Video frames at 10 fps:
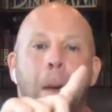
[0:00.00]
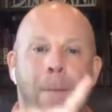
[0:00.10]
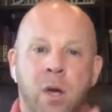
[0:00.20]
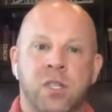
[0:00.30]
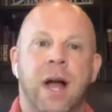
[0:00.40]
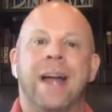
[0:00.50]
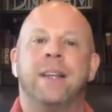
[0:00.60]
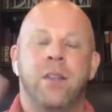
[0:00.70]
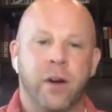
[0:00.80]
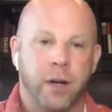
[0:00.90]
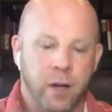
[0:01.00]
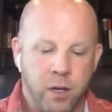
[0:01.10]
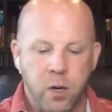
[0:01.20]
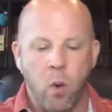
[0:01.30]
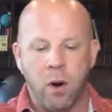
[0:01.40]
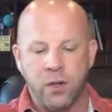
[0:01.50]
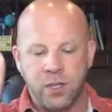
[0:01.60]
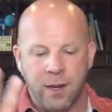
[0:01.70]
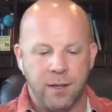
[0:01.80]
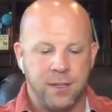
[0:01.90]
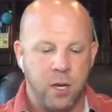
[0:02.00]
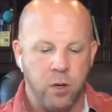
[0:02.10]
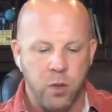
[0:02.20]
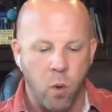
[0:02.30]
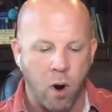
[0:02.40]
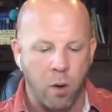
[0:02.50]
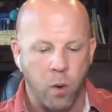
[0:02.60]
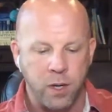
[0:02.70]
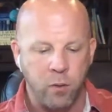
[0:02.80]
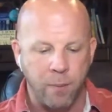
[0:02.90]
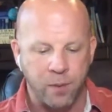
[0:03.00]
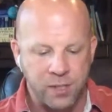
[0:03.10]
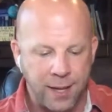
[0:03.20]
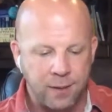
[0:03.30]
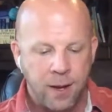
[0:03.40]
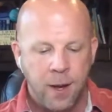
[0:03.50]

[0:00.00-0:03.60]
Most likely they're going to go to yours and see who you are and what you represent.